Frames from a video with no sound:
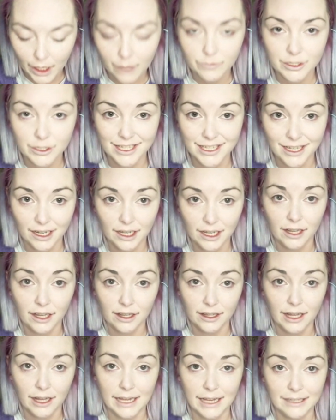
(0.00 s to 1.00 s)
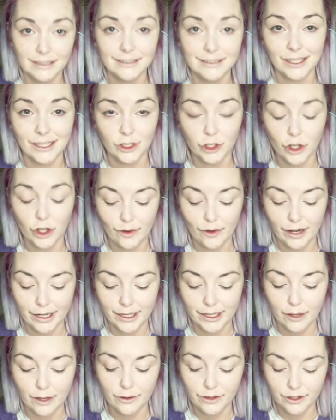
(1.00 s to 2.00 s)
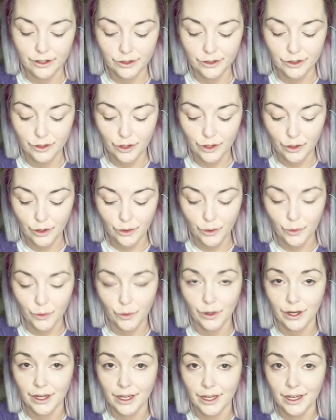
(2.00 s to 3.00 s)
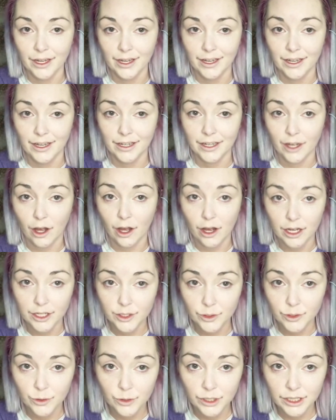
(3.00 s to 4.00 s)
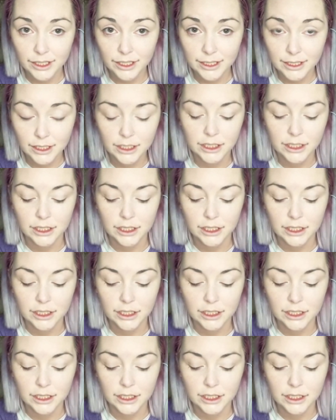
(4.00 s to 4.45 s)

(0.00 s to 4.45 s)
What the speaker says: just gonna like tell y'all right now, there's no contour,